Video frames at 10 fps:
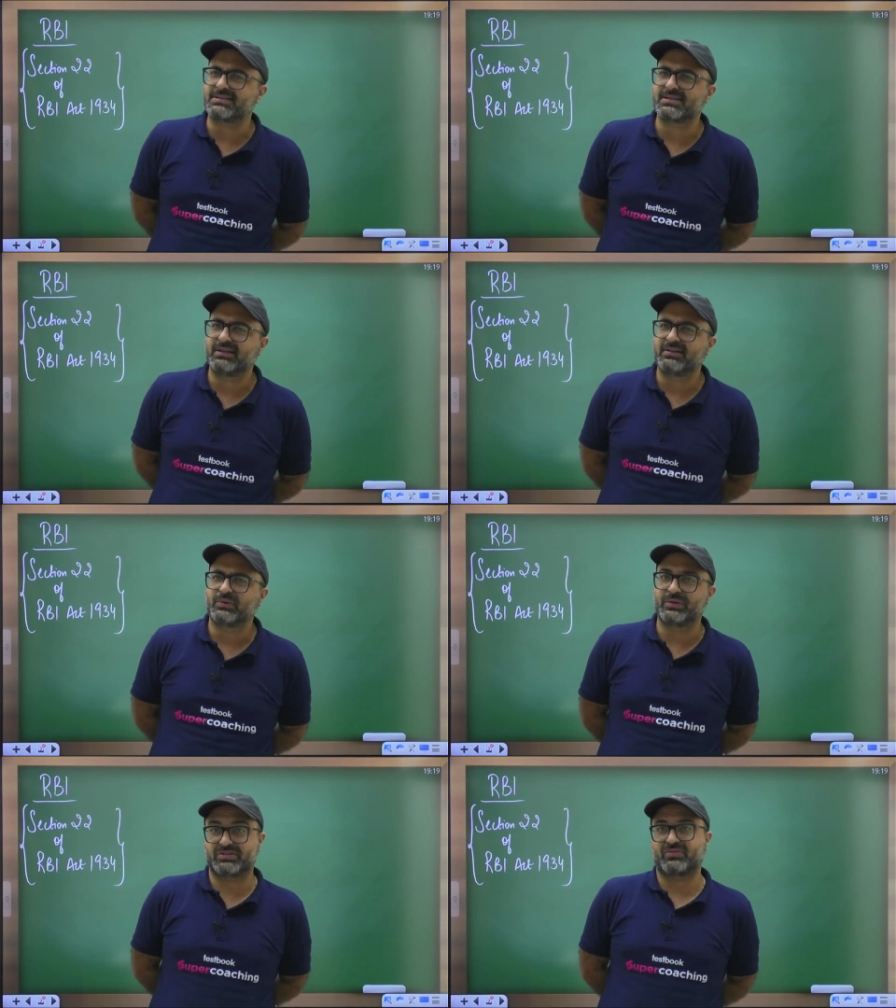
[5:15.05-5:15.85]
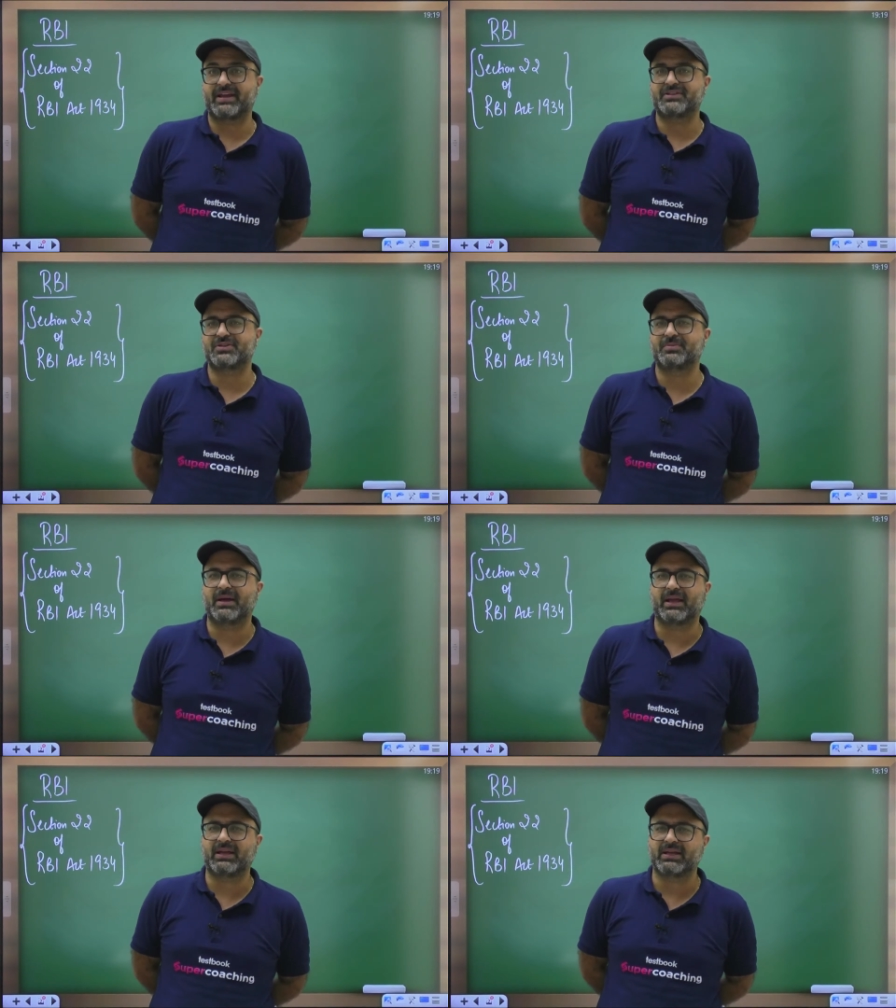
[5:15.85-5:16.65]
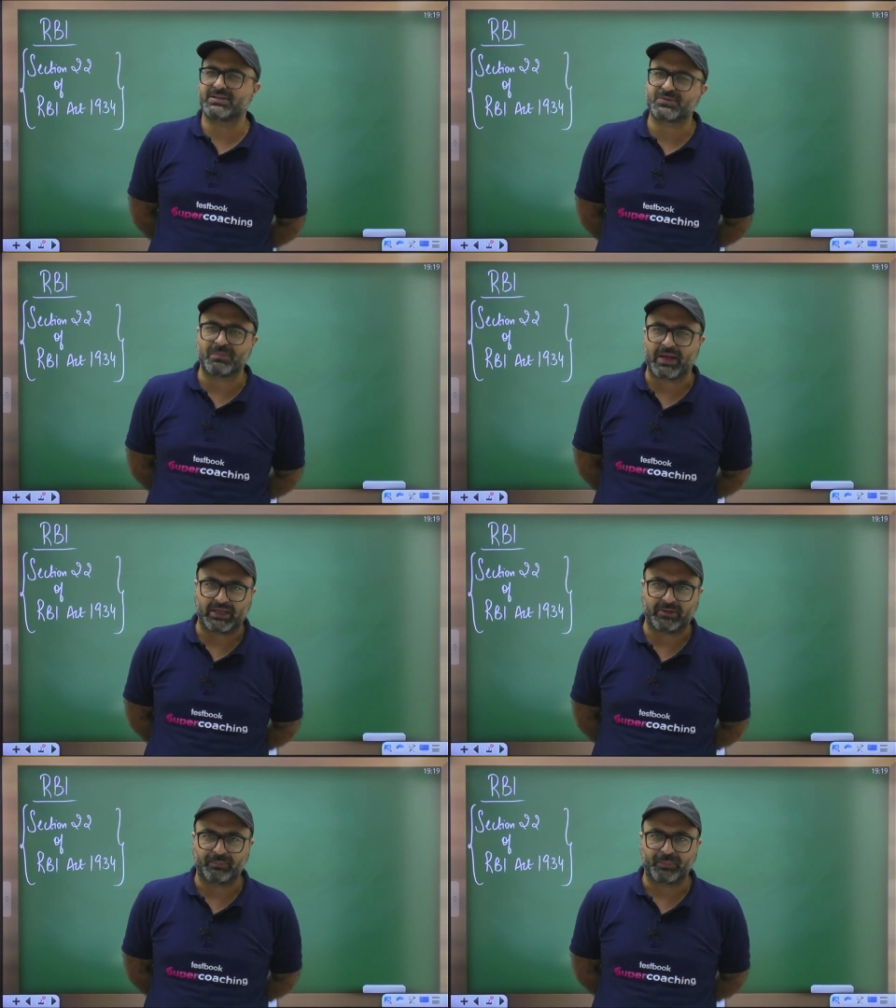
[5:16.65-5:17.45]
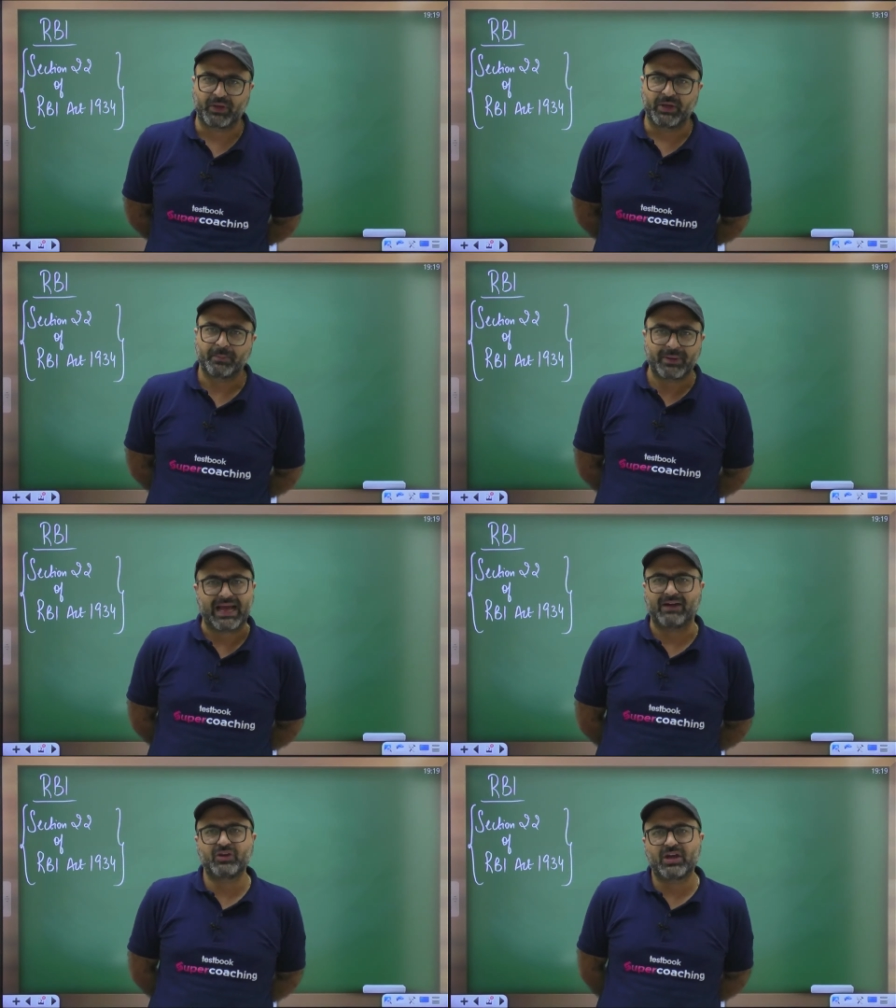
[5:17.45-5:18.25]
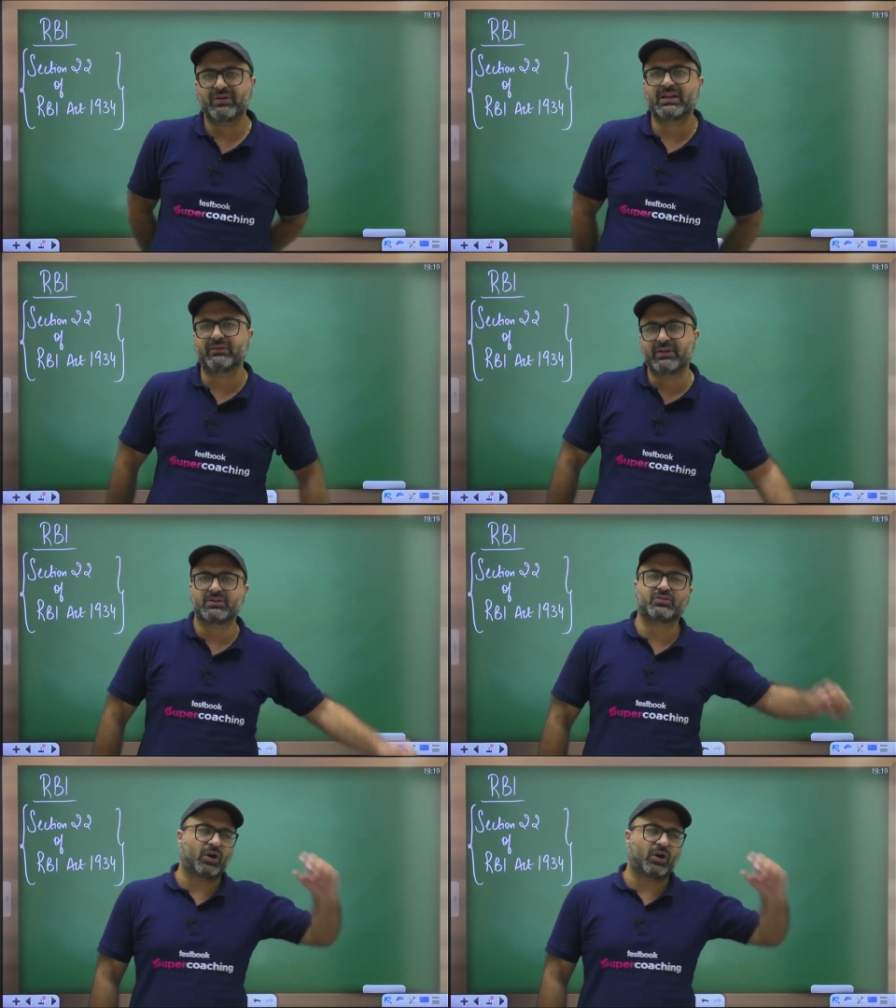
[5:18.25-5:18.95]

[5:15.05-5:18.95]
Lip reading: which strikes your mind is money. But have you ever given a thought,